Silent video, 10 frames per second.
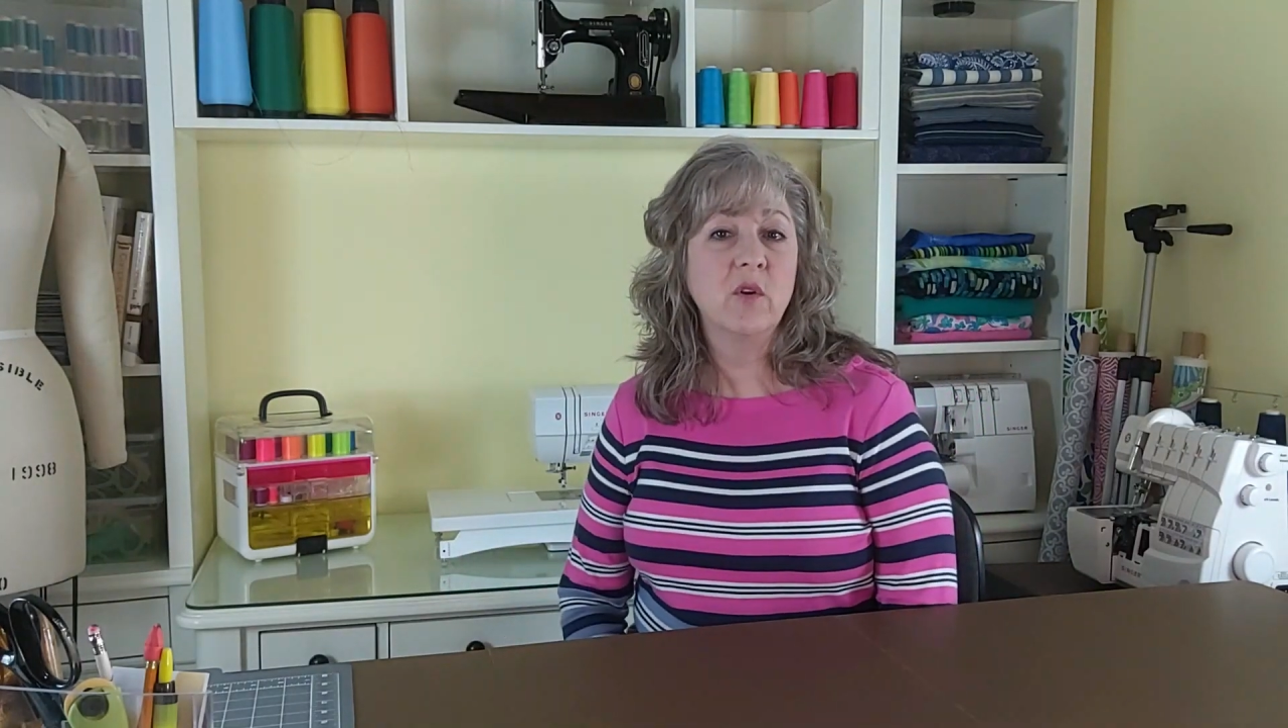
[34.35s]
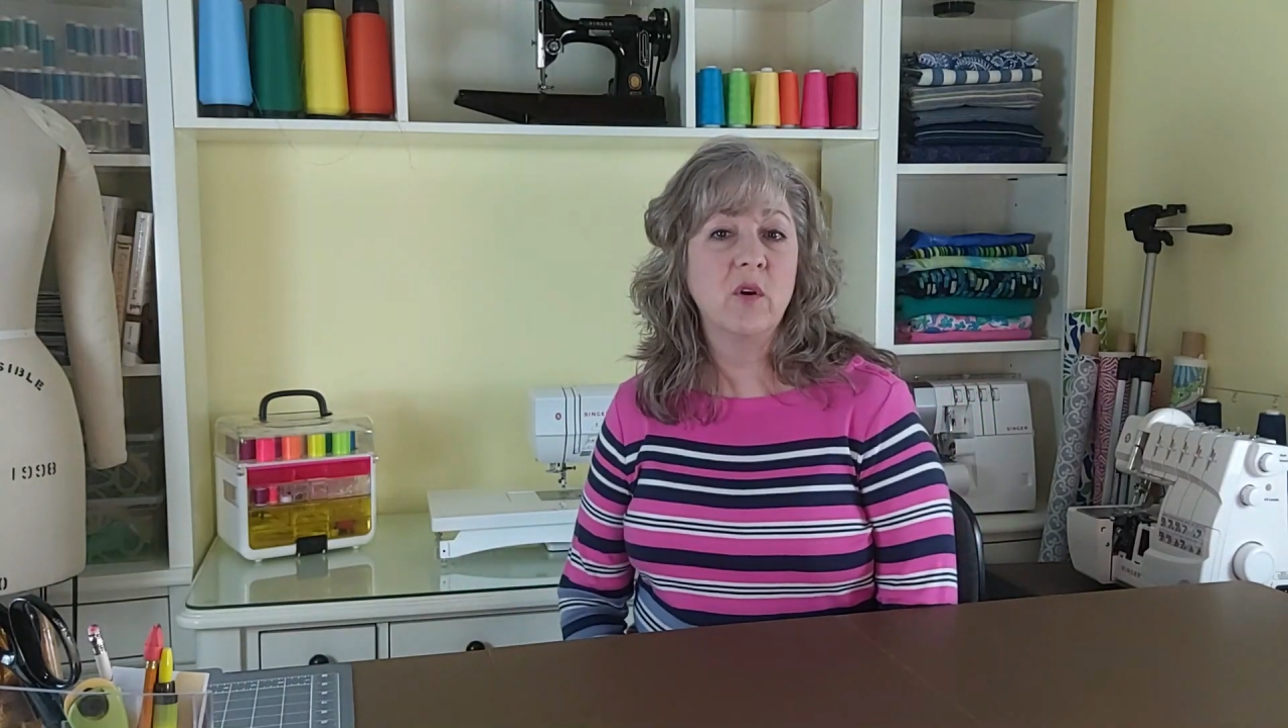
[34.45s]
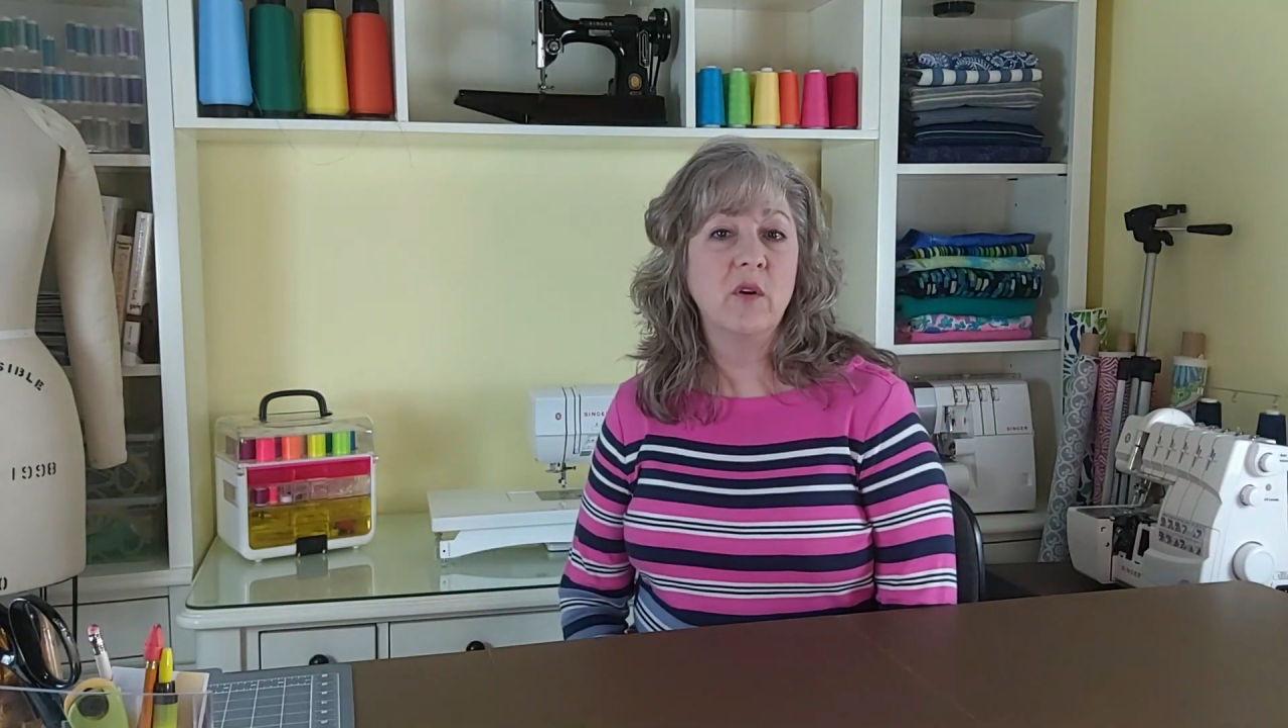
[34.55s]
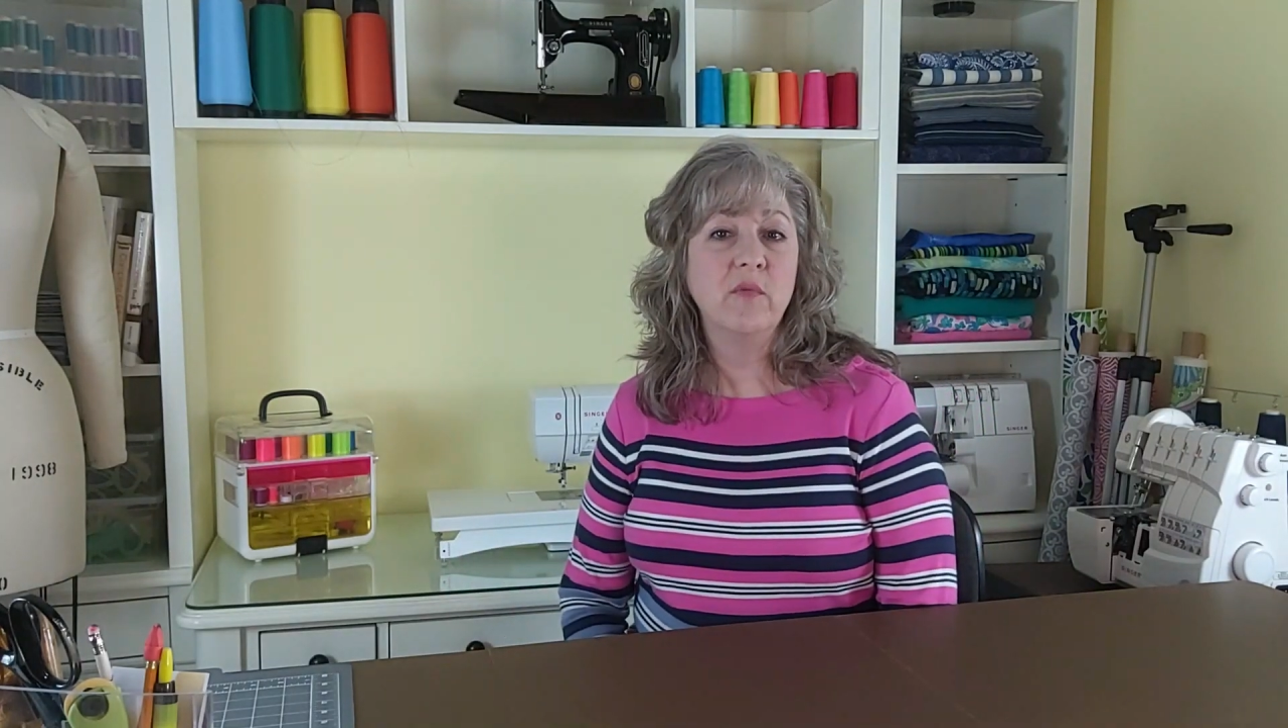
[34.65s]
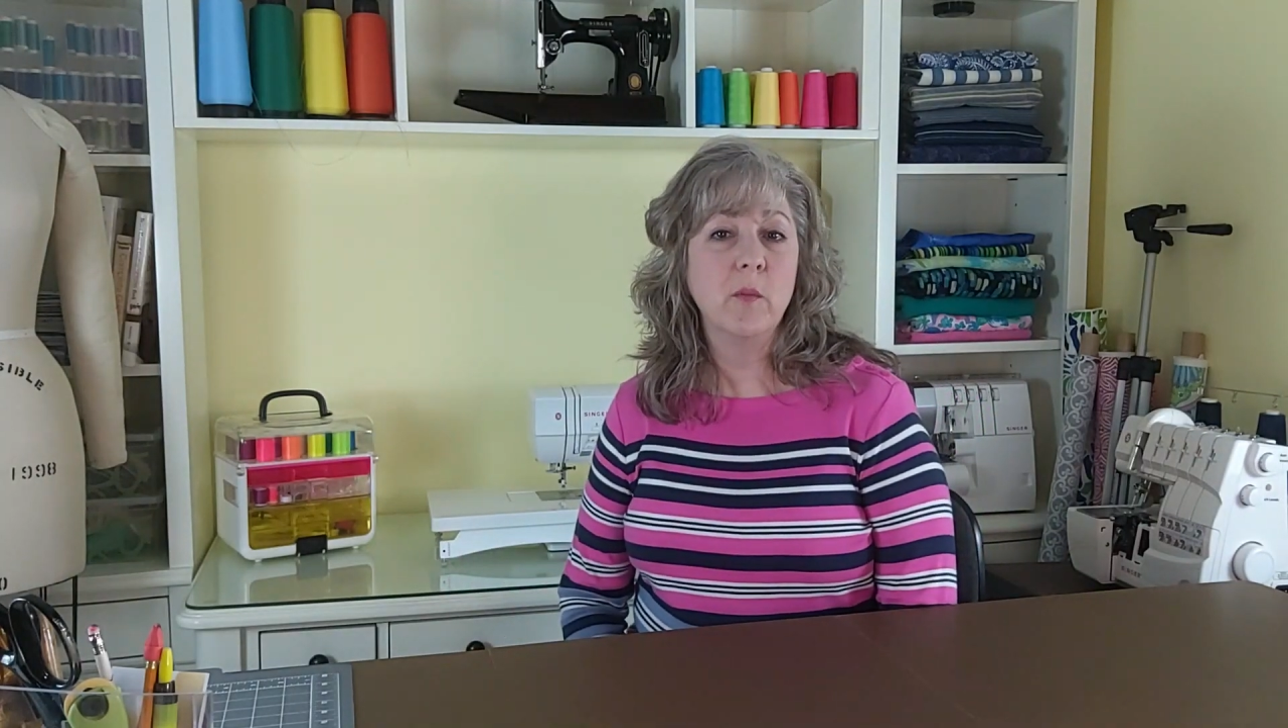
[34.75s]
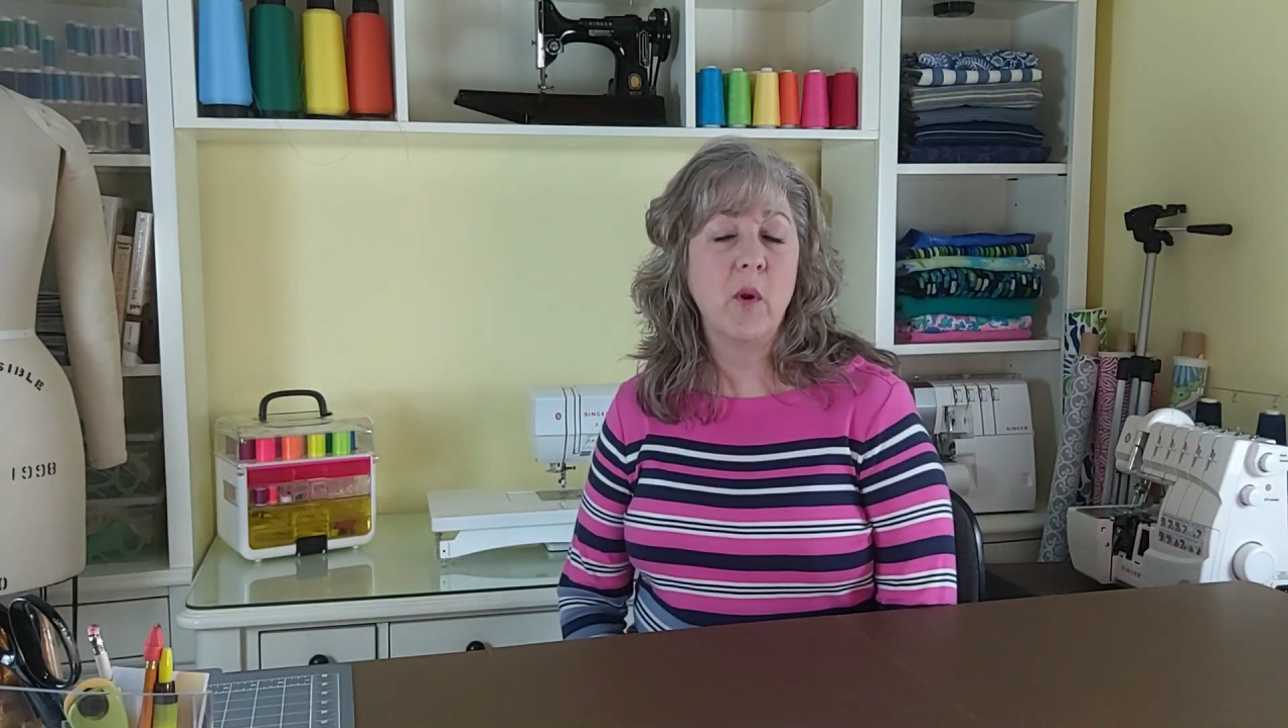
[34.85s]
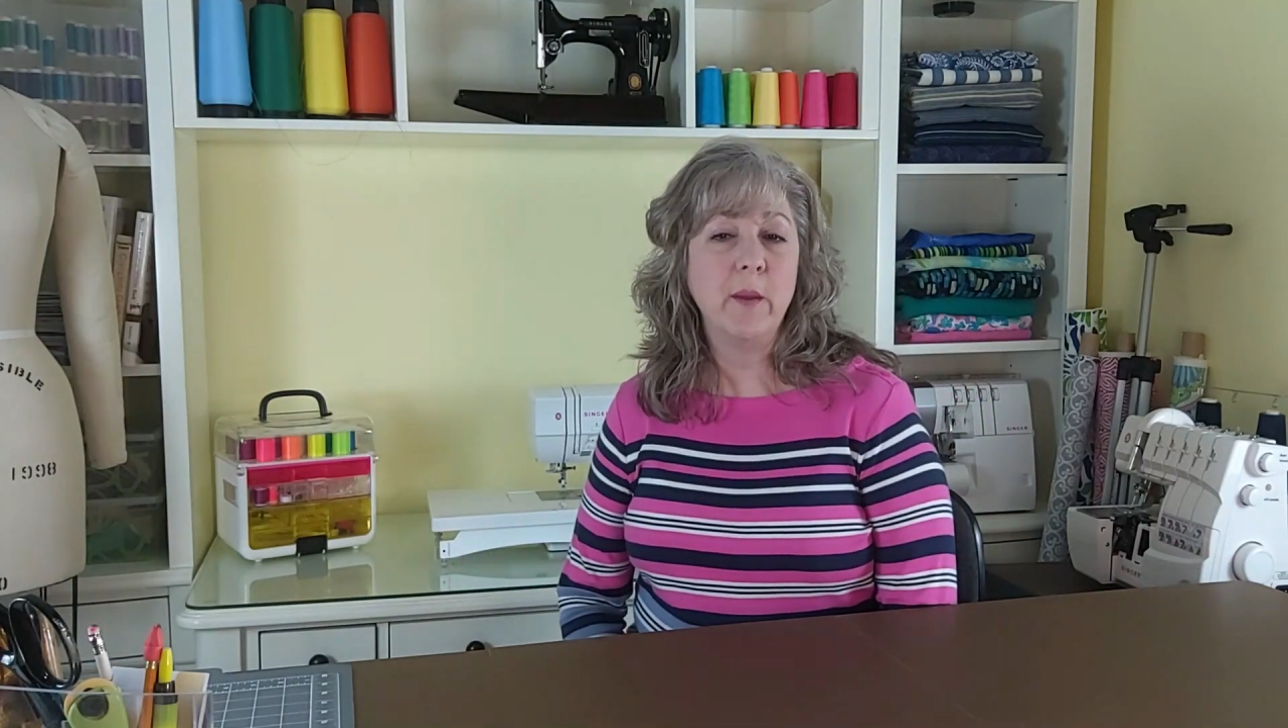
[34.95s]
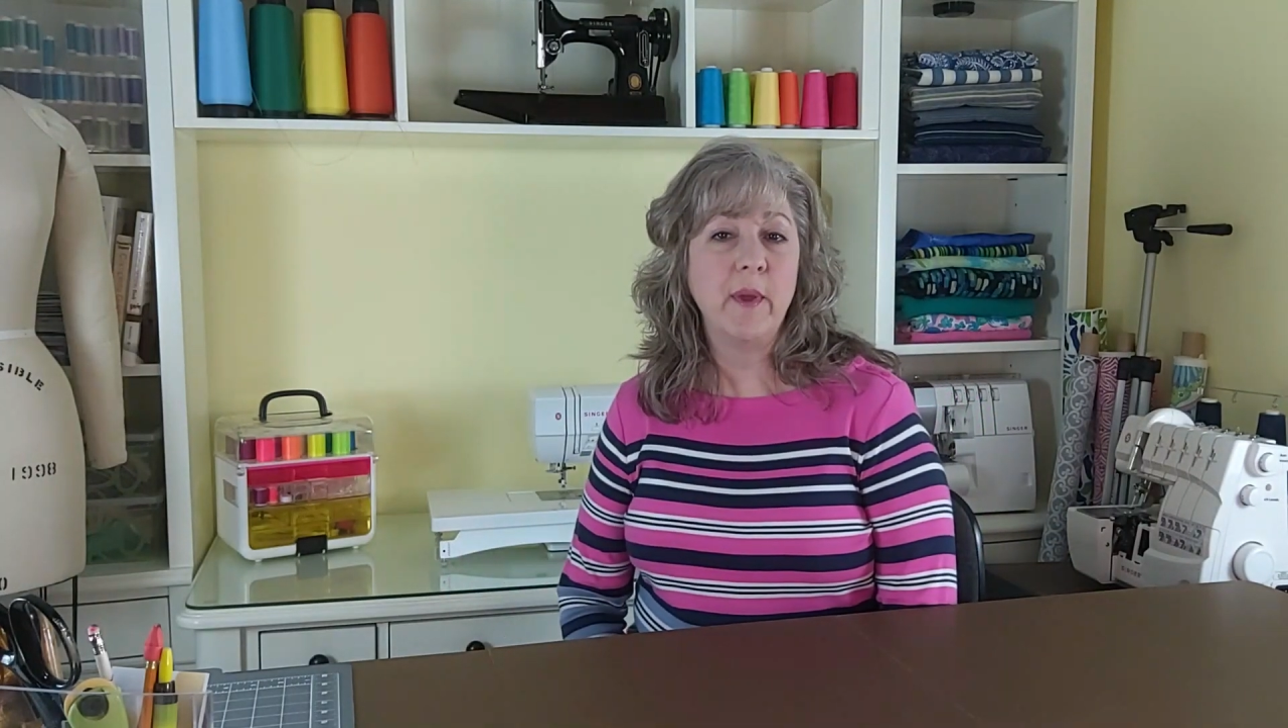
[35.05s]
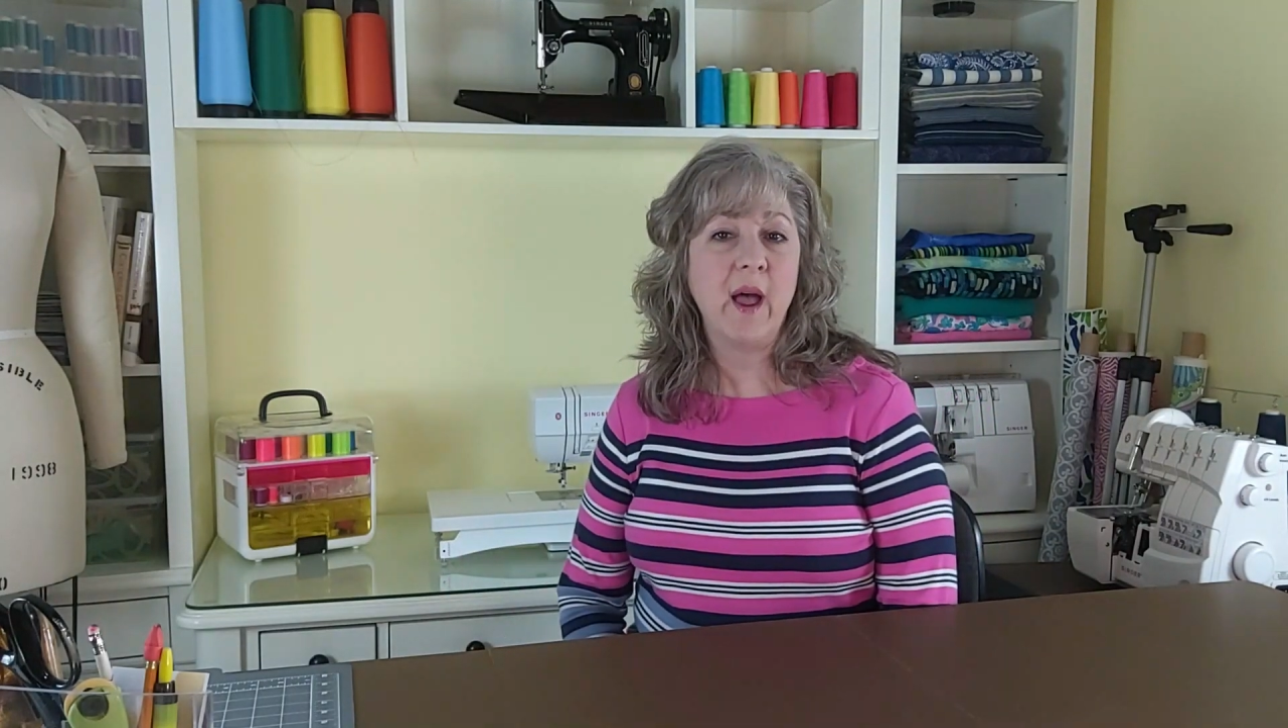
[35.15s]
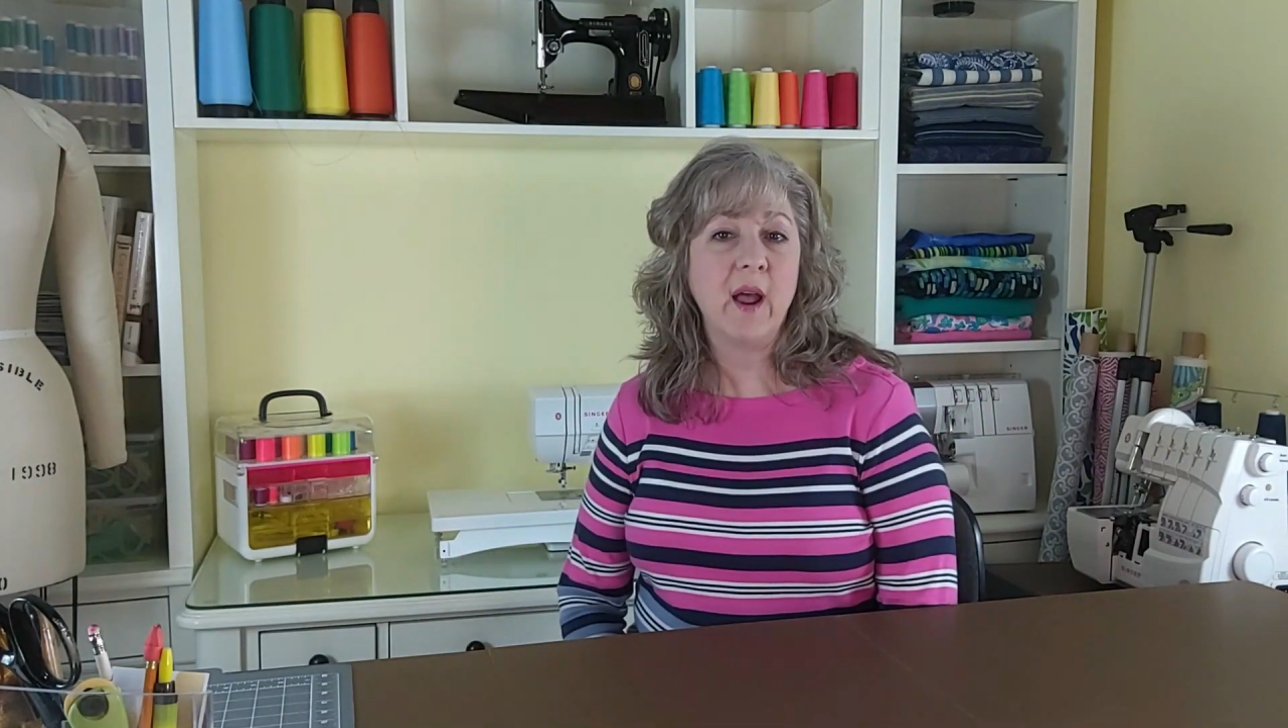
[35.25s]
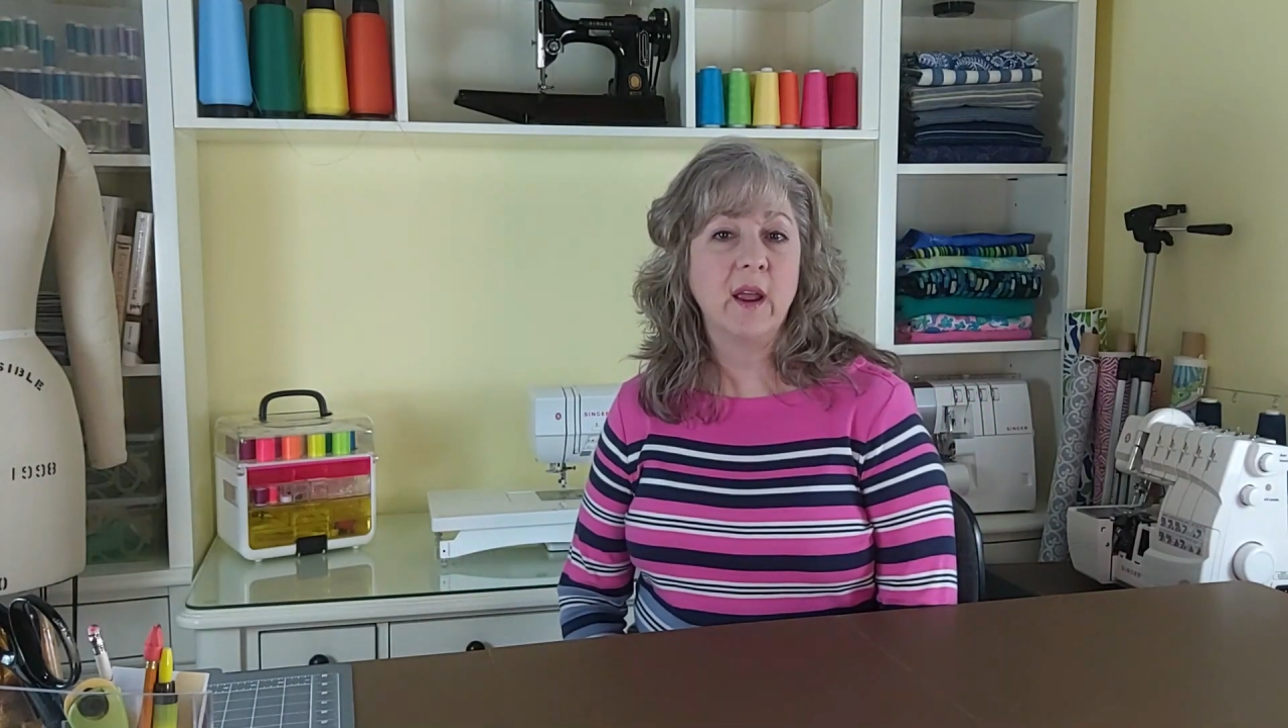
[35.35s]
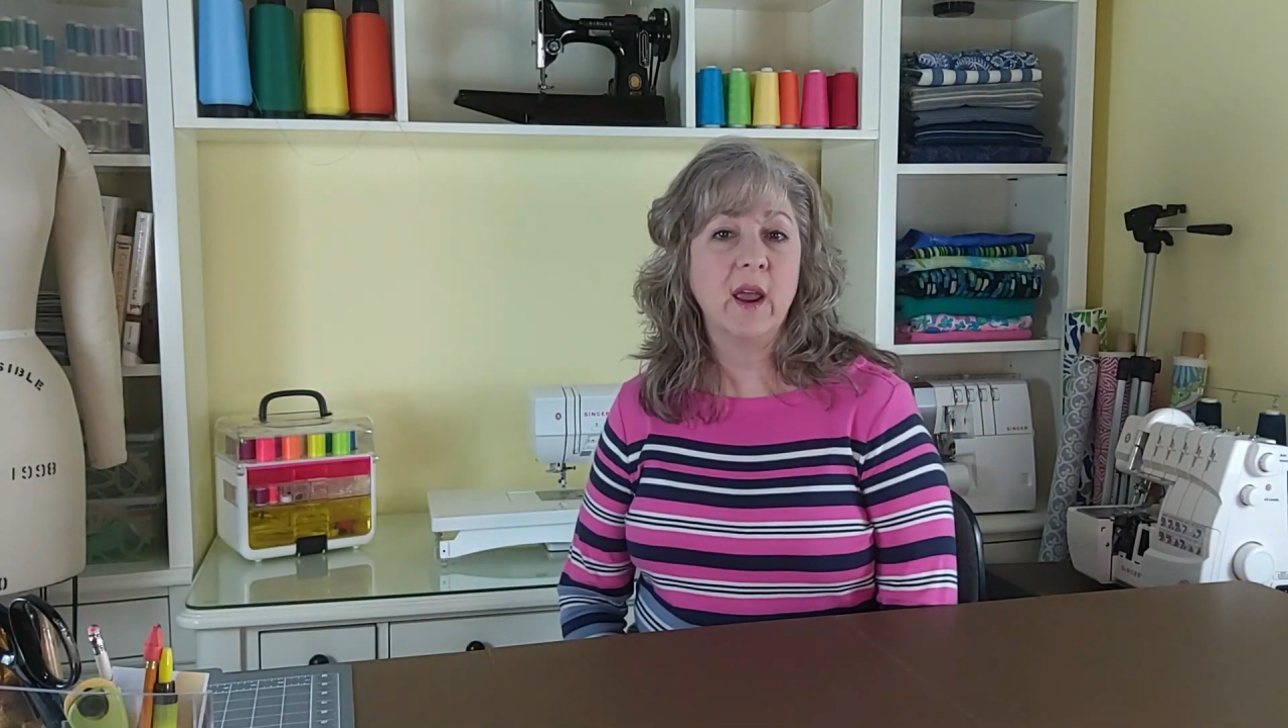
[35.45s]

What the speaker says: girl from way back,